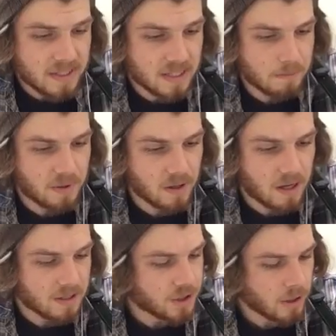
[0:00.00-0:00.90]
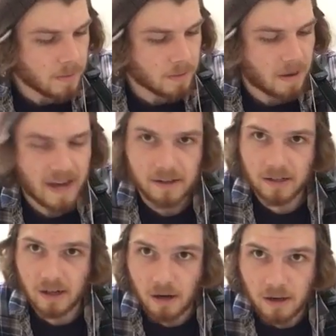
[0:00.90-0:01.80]
simple strumming
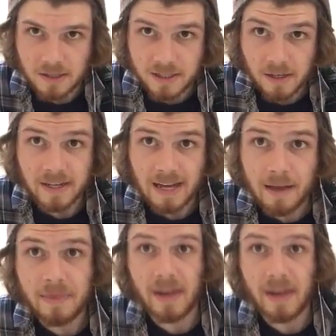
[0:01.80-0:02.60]
pattern, starting out